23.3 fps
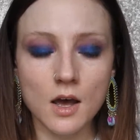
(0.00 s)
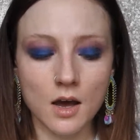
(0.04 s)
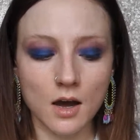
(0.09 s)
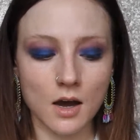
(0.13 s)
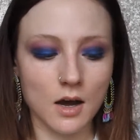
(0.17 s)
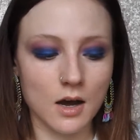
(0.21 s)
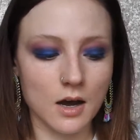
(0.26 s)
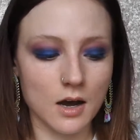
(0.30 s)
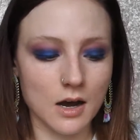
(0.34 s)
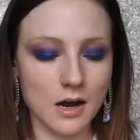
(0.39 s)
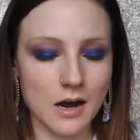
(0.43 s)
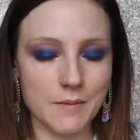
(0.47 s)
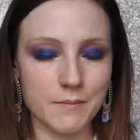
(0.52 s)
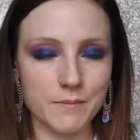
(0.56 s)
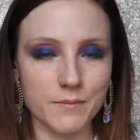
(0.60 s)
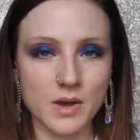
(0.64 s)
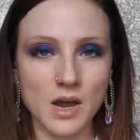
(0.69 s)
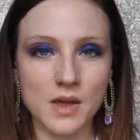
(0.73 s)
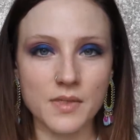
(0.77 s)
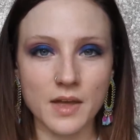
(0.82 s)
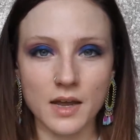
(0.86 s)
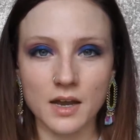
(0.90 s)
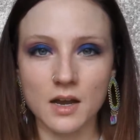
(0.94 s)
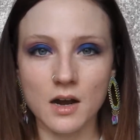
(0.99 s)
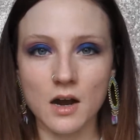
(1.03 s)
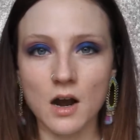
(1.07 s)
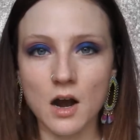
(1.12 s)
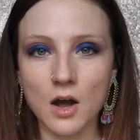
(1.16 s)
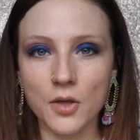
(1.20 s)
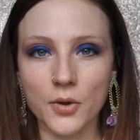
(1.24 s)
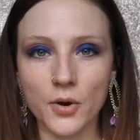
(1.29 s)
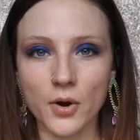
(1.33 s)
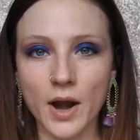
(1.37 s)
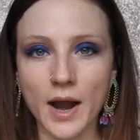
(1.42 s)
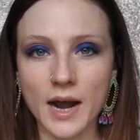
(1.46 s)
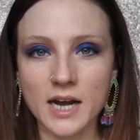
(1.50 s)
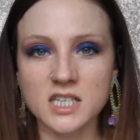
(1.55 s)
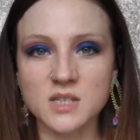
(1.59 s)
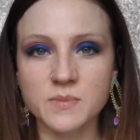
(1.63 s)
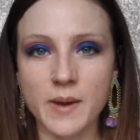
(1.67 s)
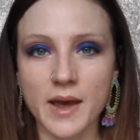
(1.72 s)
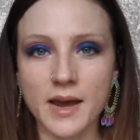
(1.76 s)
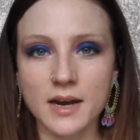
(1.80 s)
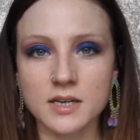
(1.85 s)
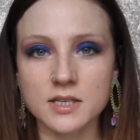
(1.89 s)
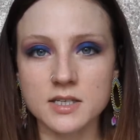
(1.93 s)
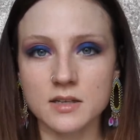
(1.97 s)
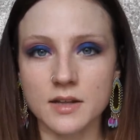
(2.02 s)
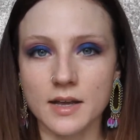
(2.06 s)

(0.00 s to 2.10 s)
and like other aspects?